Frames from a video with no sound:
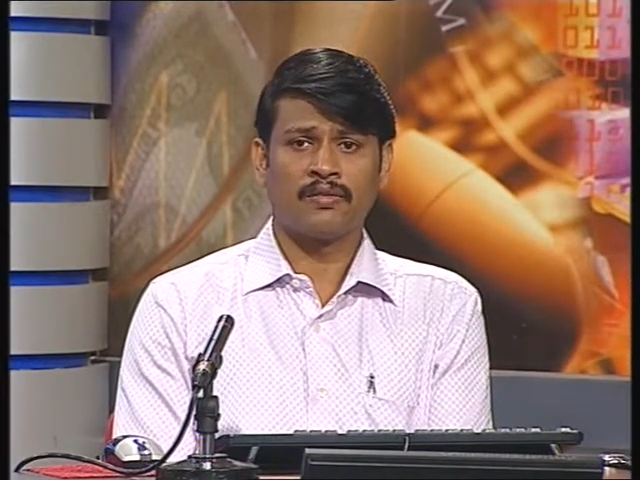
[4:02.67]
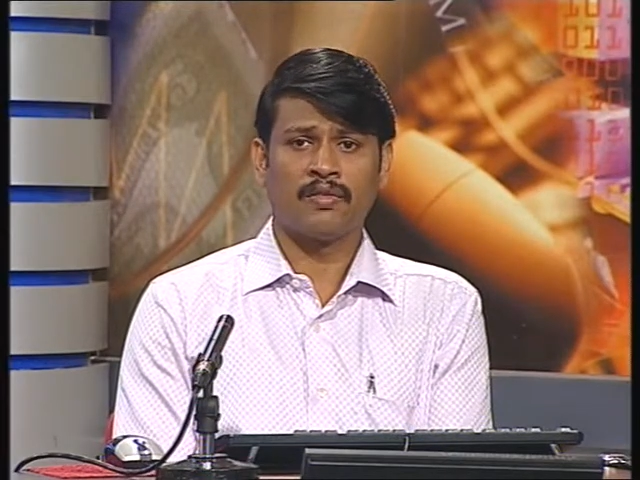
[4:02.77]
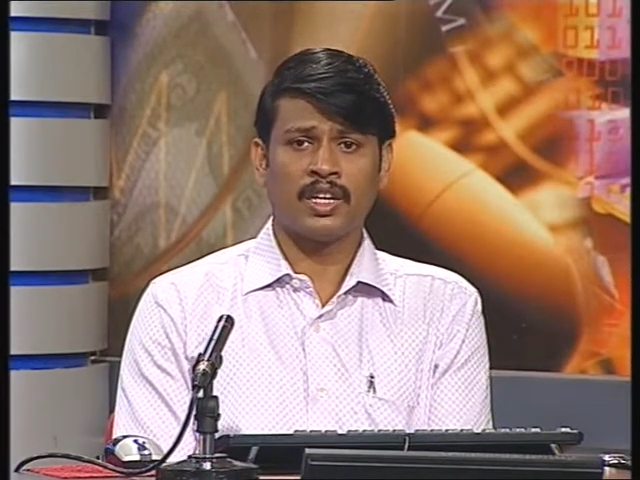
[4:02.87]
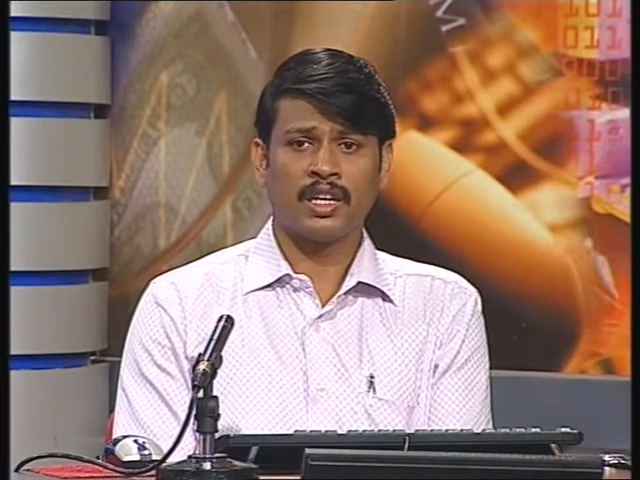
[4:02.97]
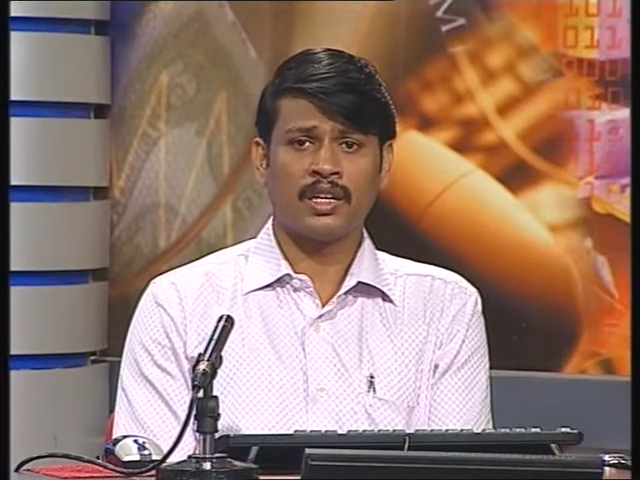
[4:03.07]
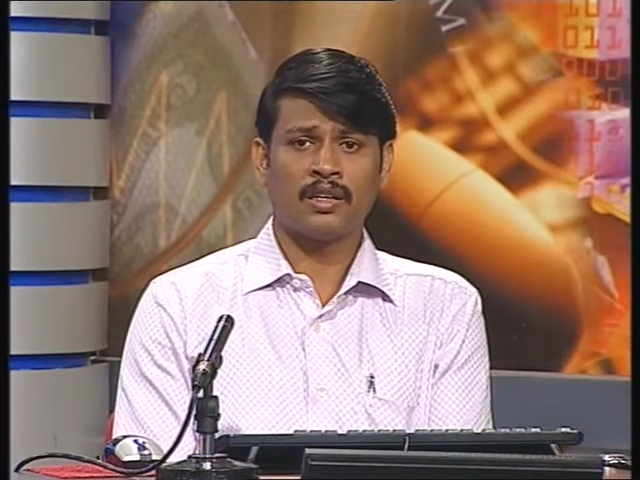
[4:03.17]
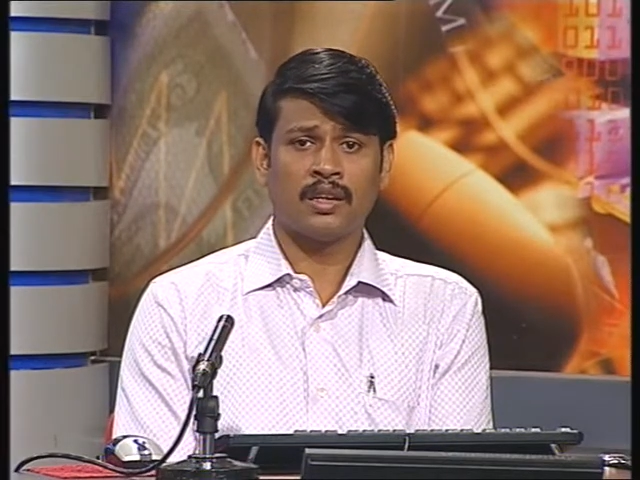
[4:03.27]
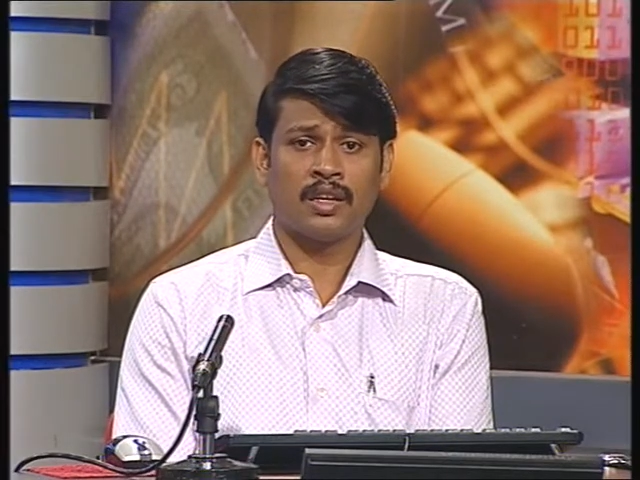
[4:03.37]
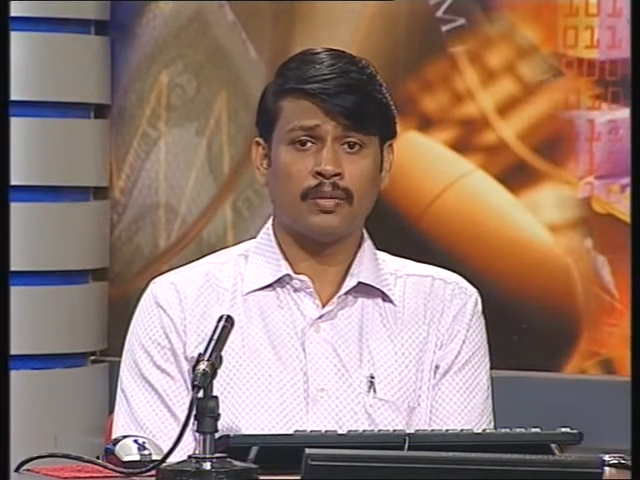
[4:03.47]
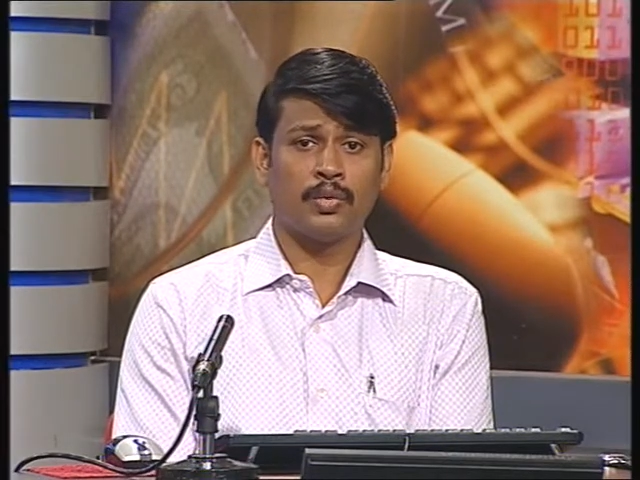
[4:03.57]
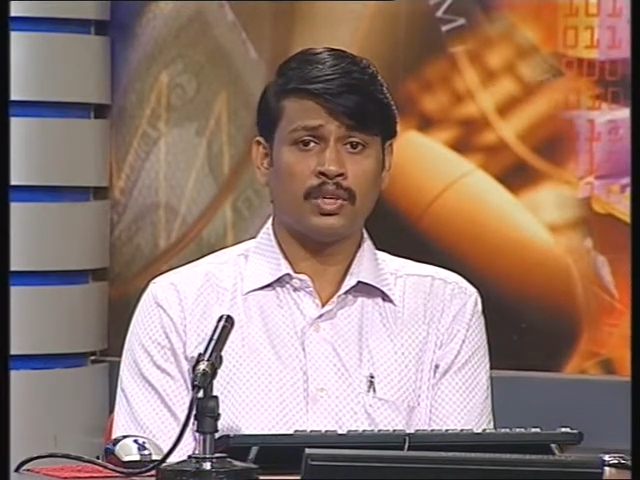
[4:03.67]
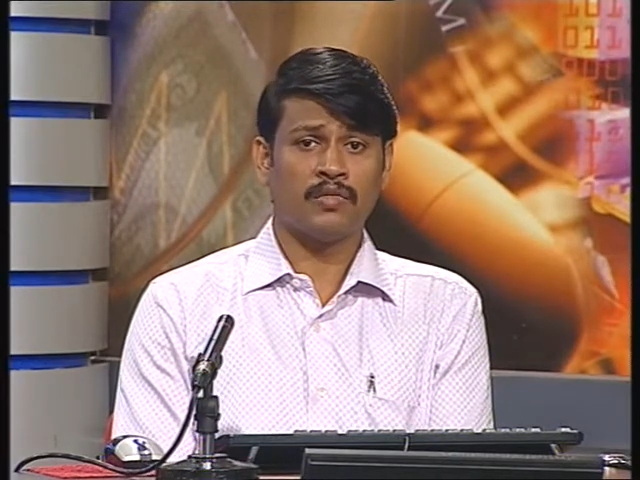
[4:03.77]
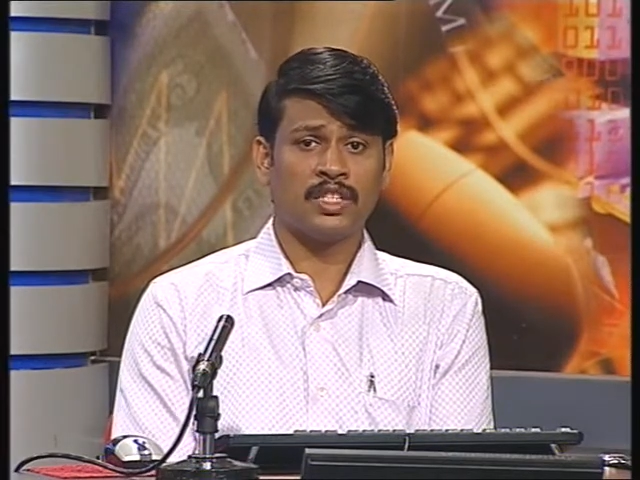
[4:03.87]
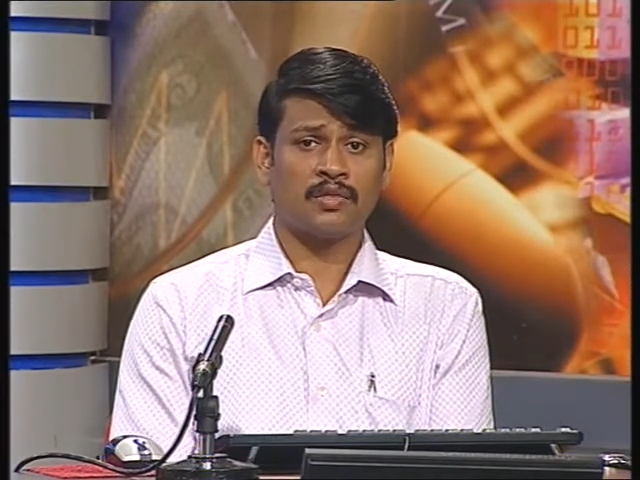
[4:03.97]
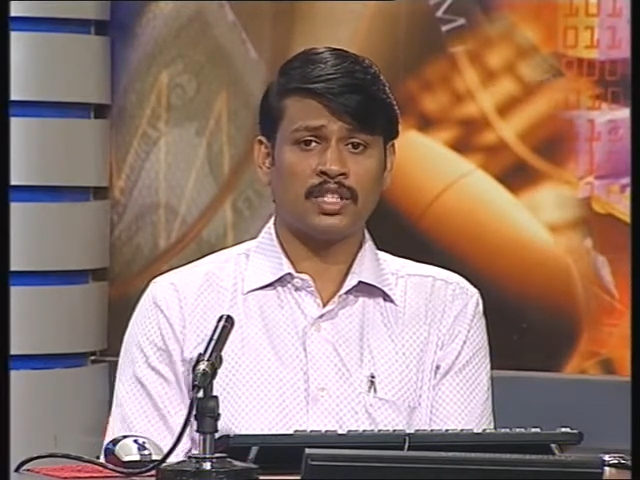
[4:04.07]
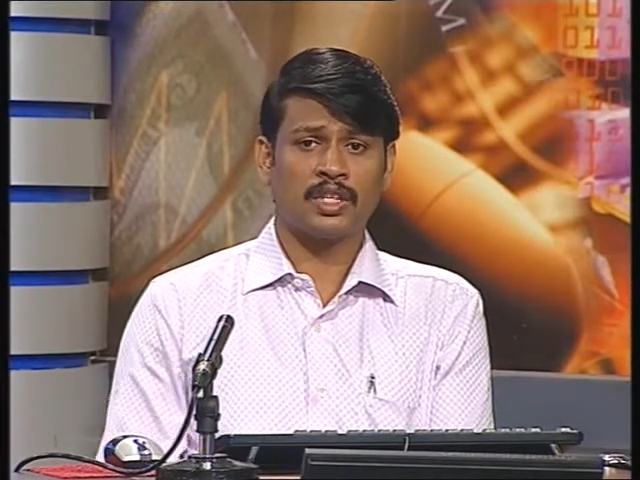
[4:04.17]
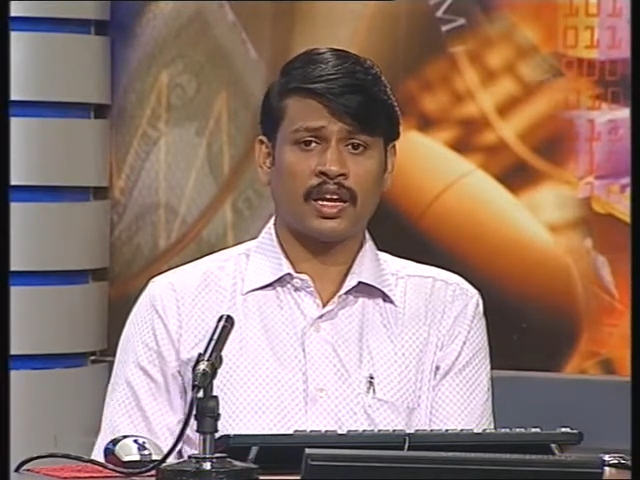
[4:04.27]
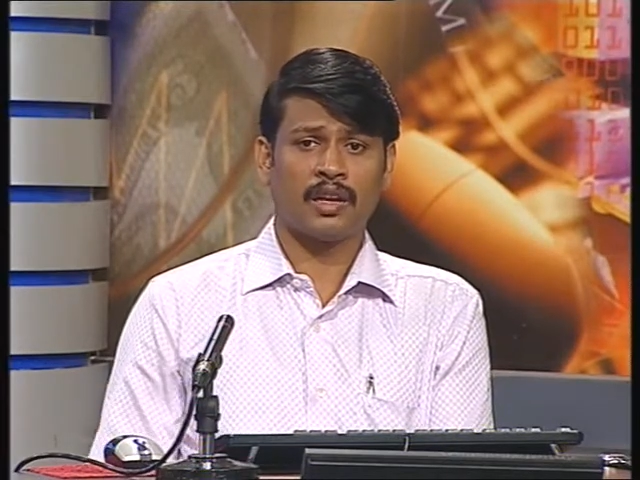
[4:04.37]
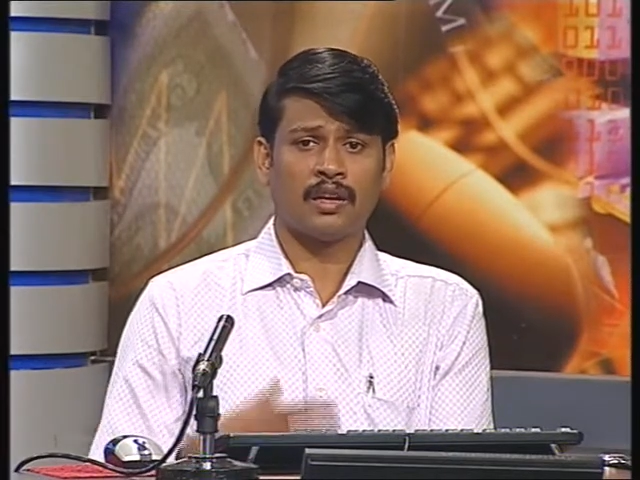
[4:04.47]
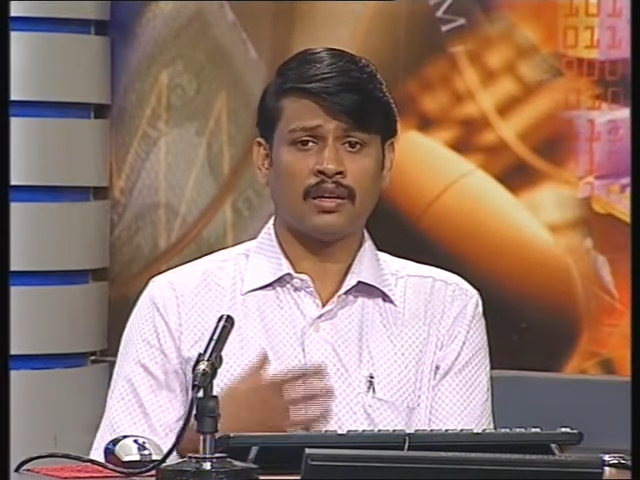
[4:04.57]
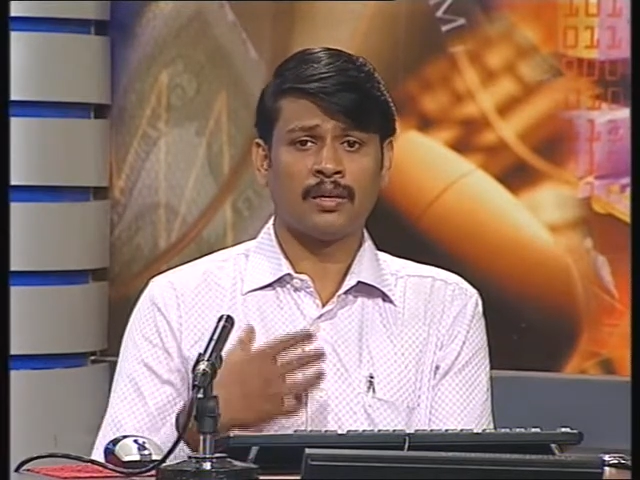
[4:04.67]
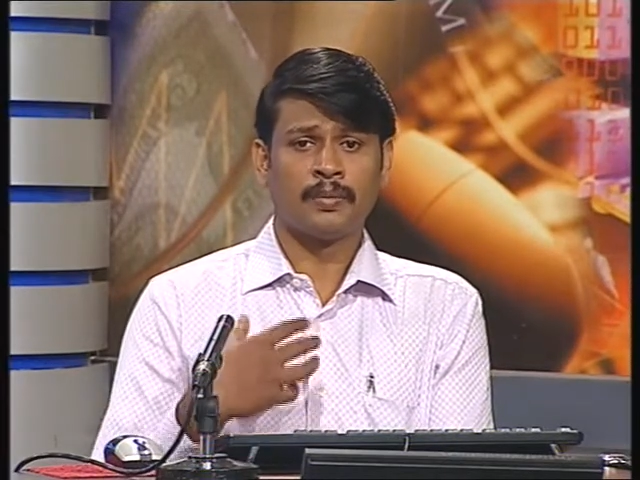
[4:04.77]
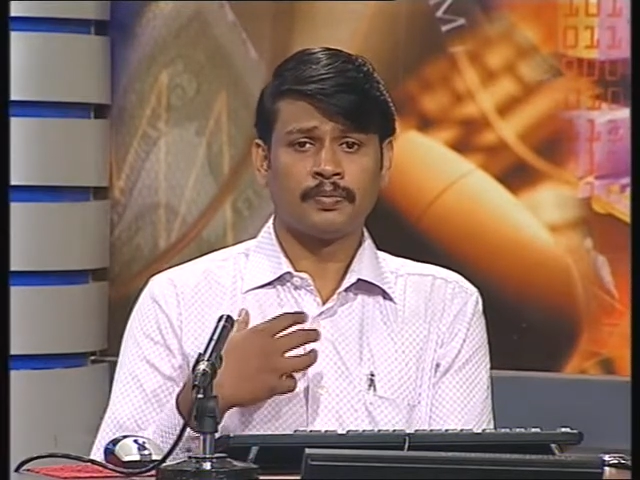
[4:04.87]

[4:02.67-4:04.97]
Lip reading: We need an input device which can